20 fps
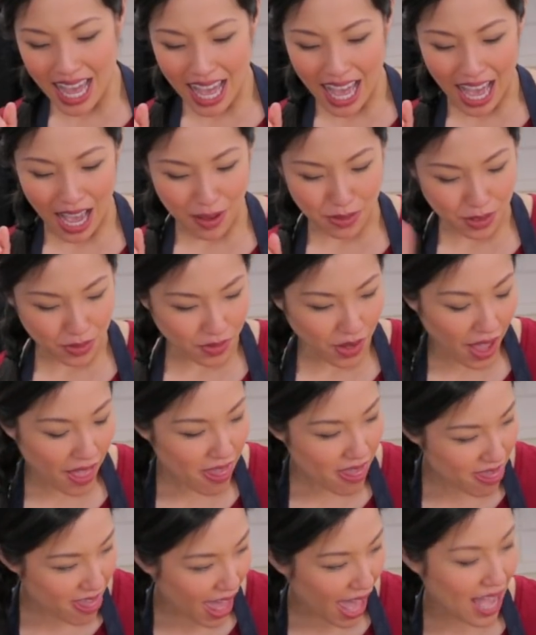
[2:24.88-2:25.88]
Um, so I've
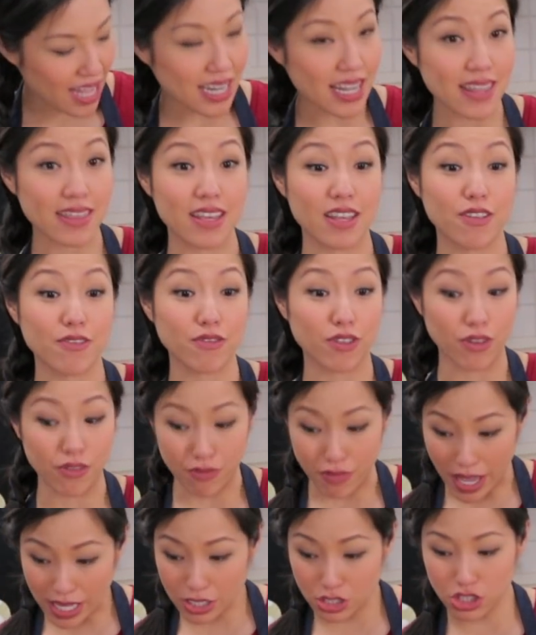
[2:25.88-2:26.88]
got that, and then for
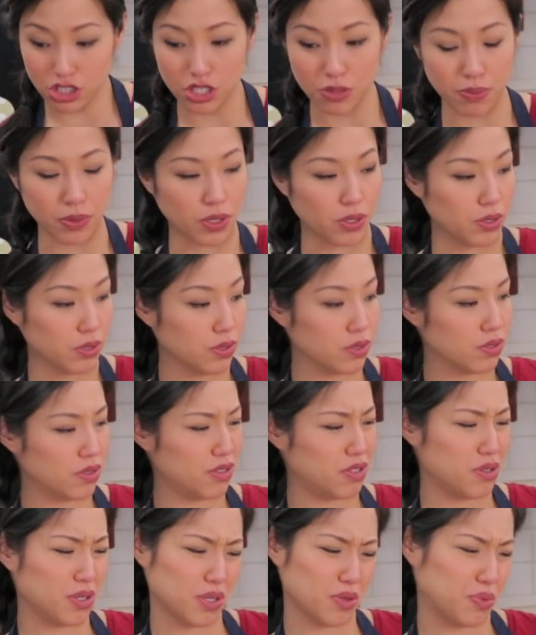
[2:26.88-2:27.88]

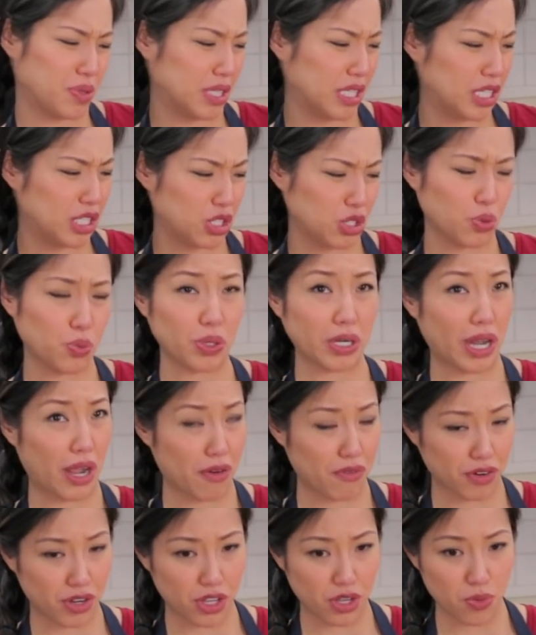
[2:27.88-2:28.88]
vegetables, you can really do
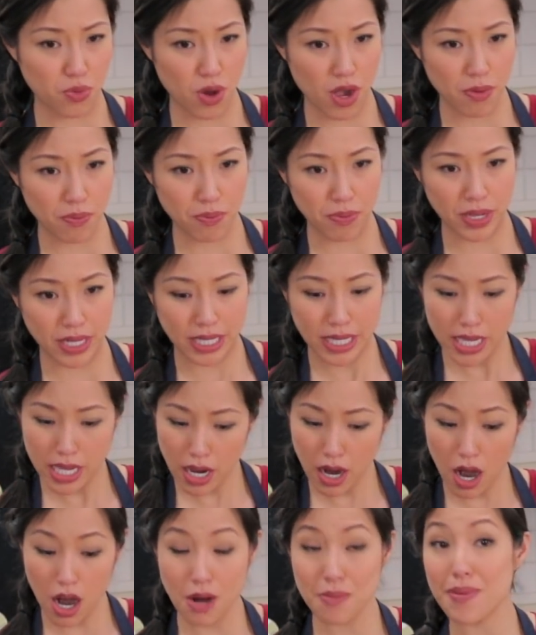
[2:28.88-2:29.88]
whatever you want, but
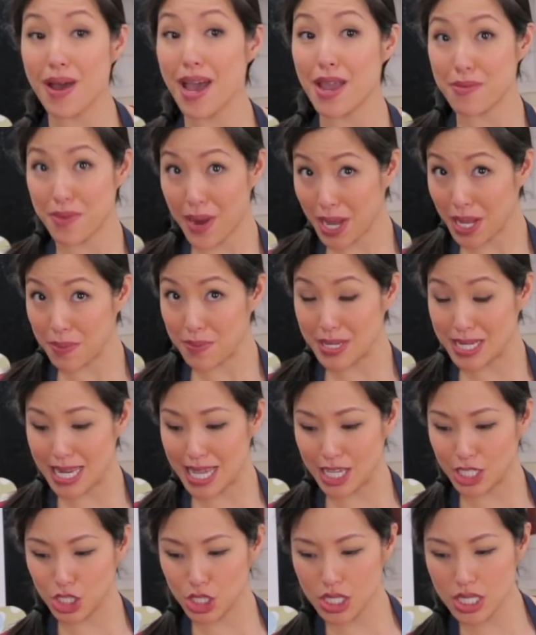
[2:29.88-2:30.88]
here are my
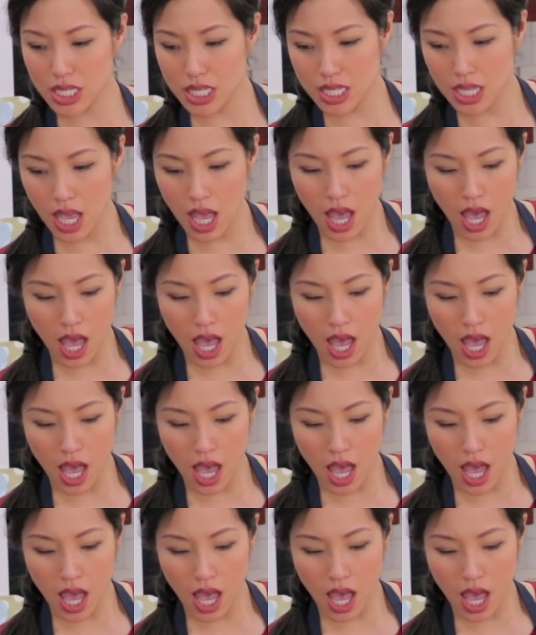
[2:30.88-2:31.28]
recommendations.